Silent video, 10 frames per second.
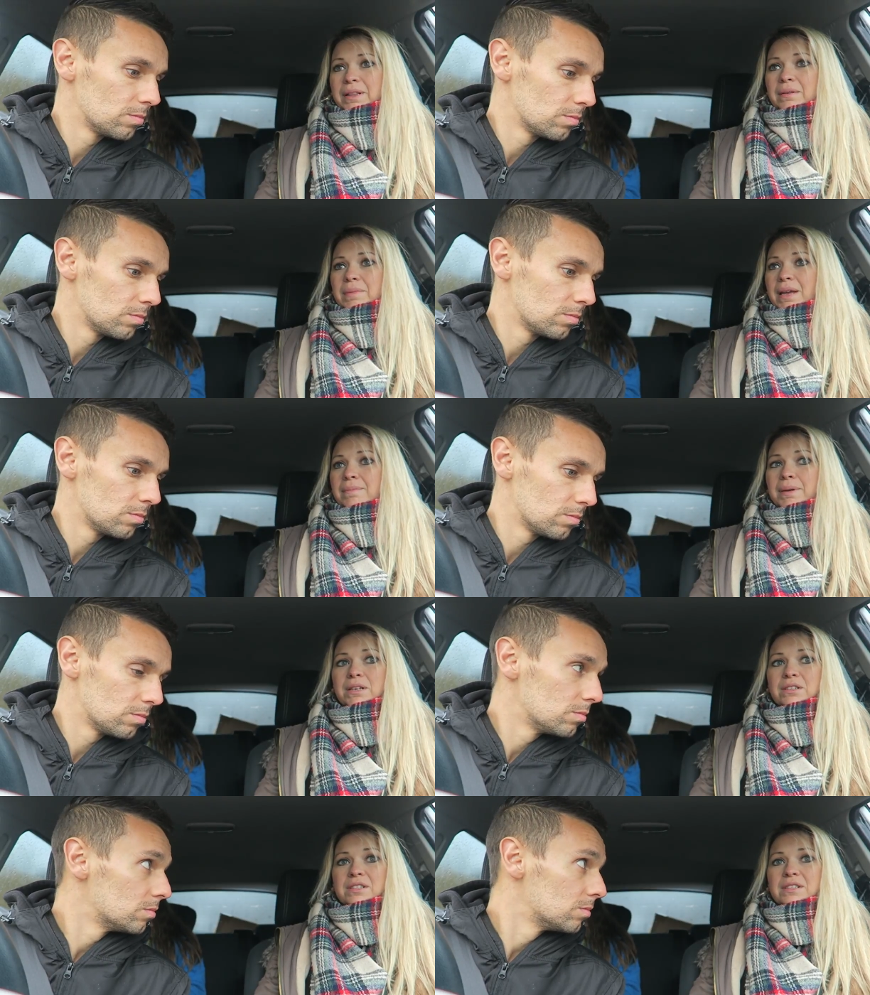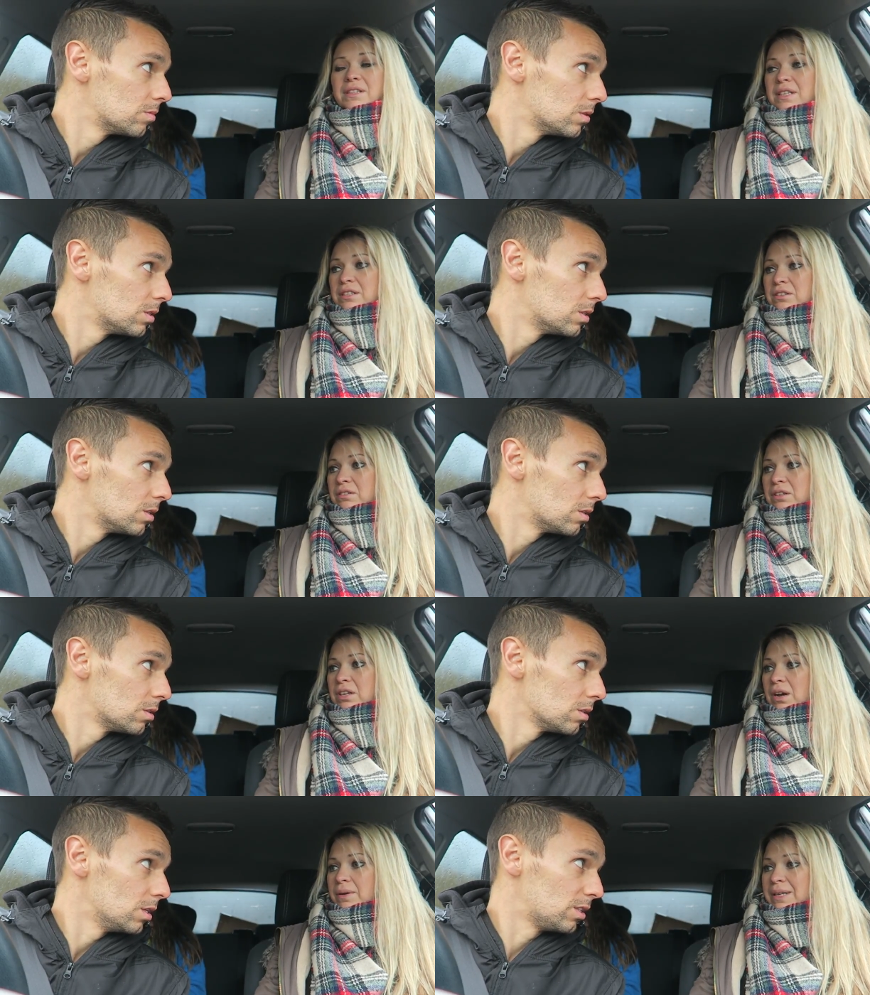Speaker 1: bring them here because this,
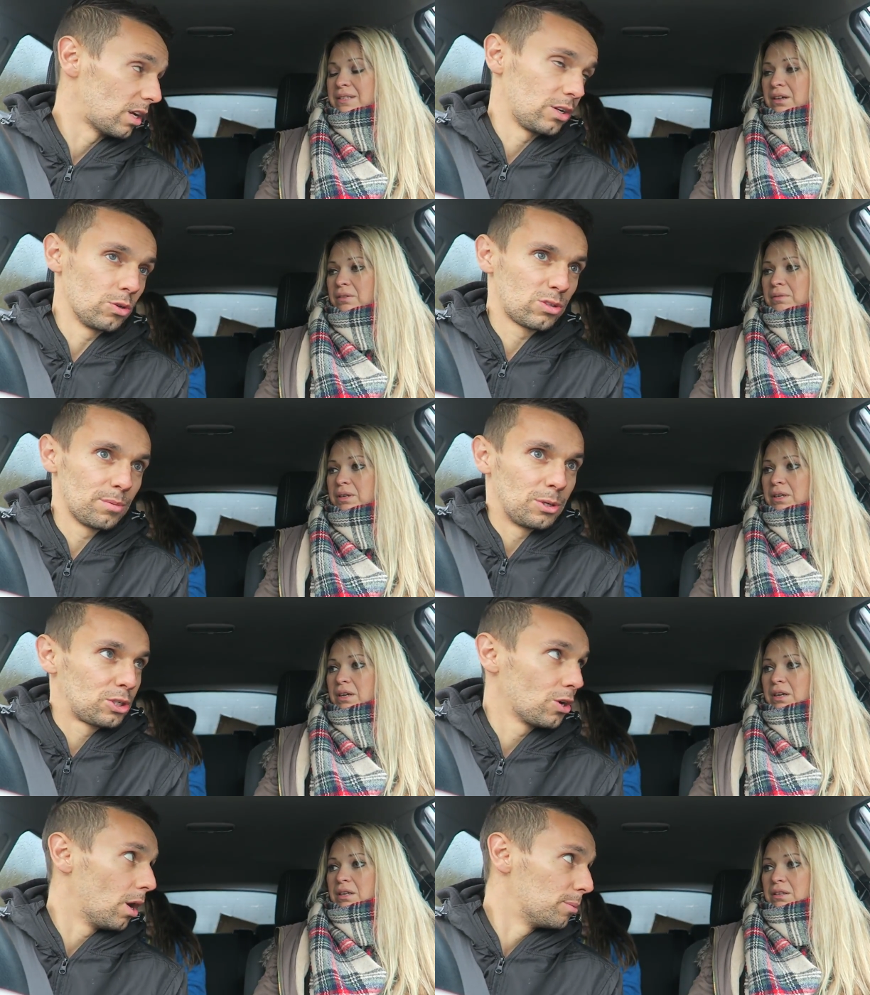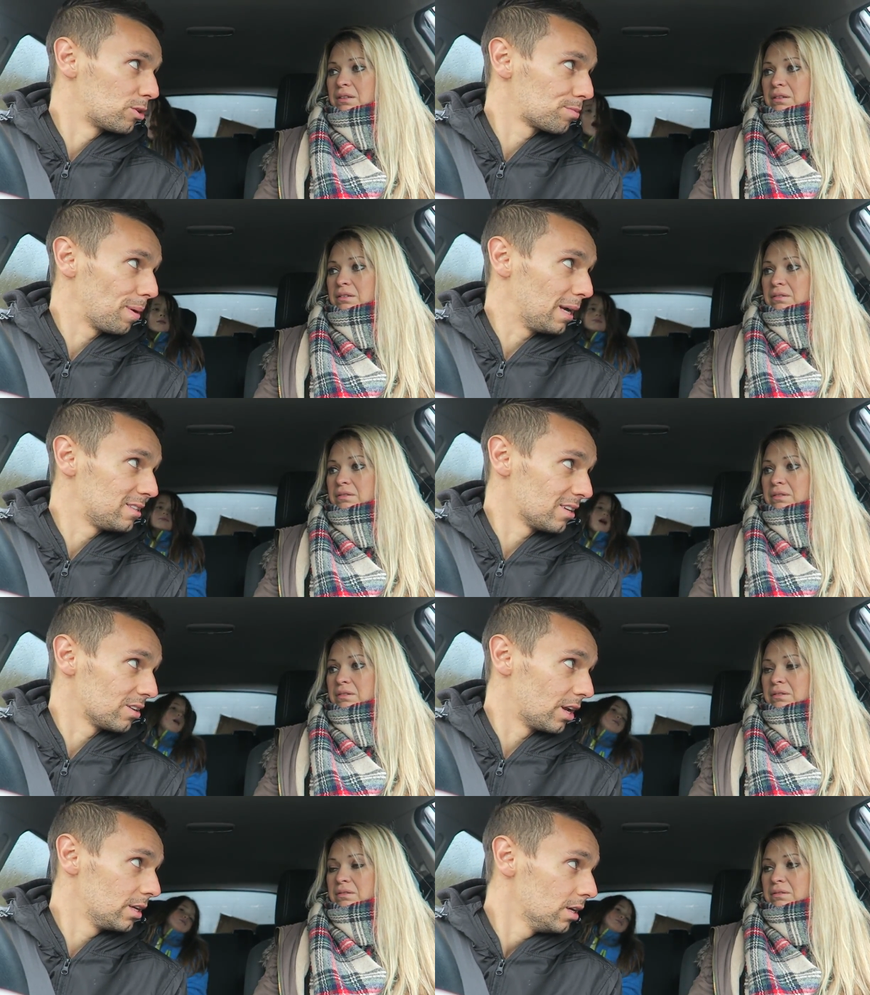you know. He's only so got so much time
Speaker 2: and space,
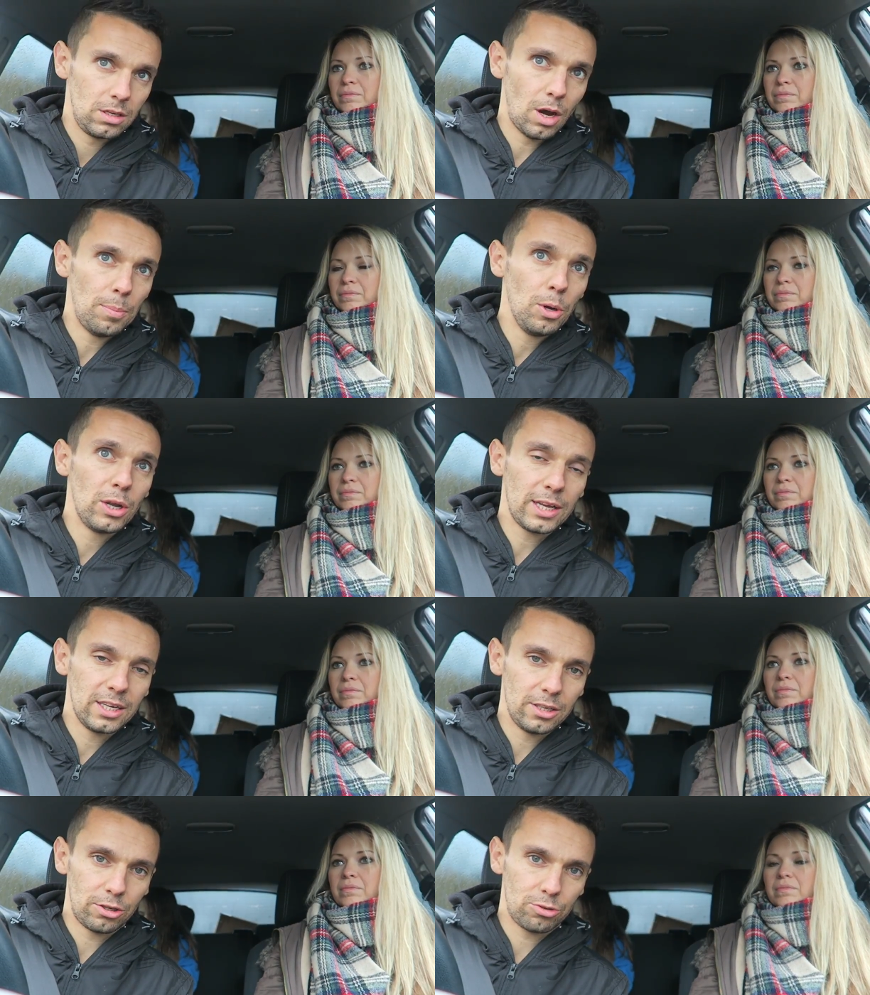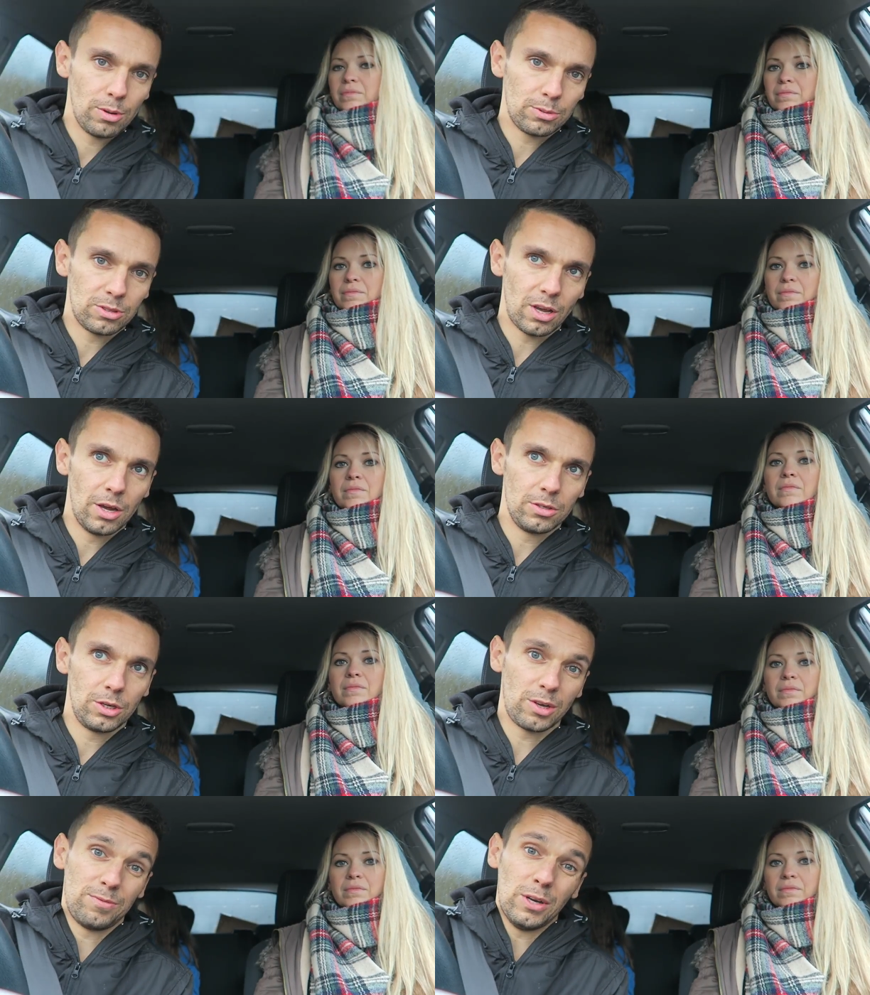hasn't he? Yeah, I'll put a link in the description so
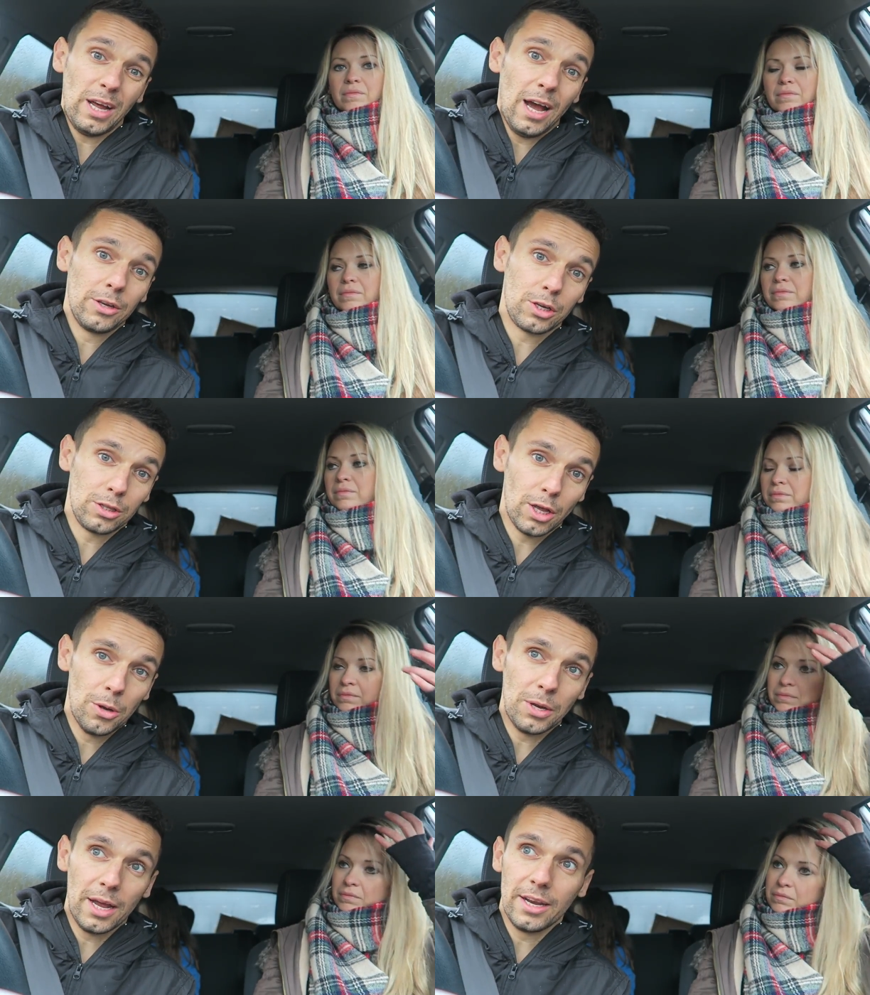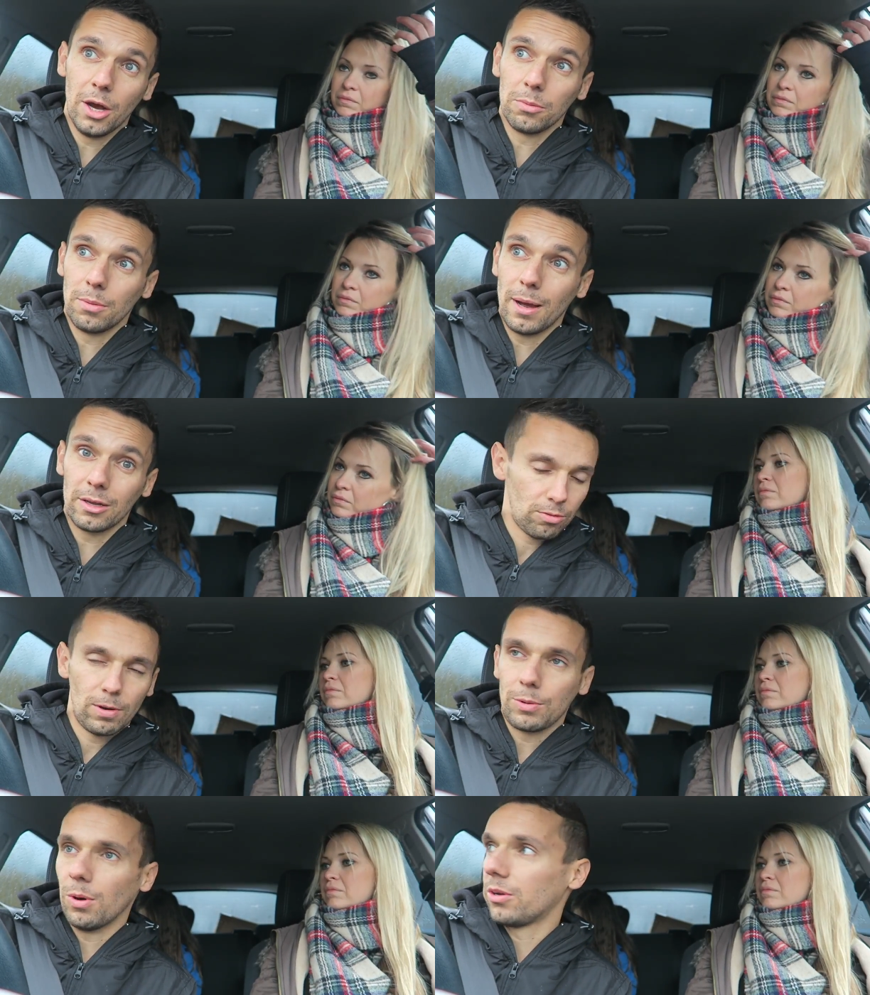you can find out how you can donate and help them out. It's
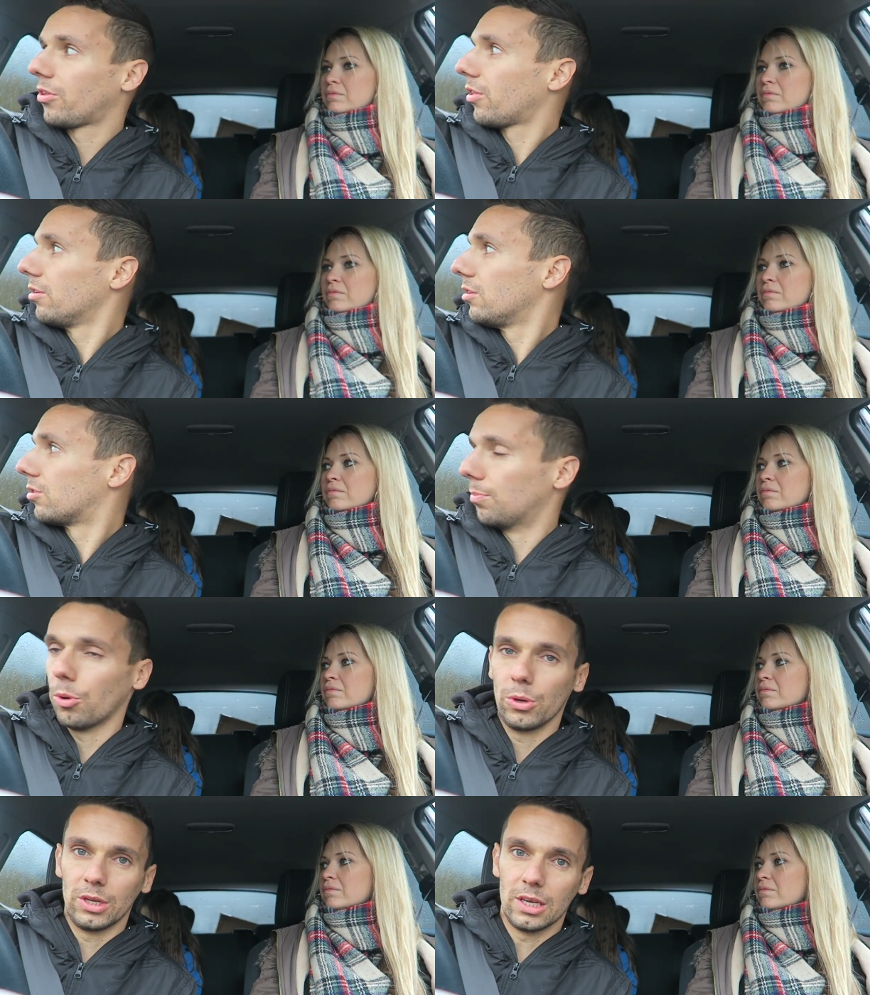really worth supporting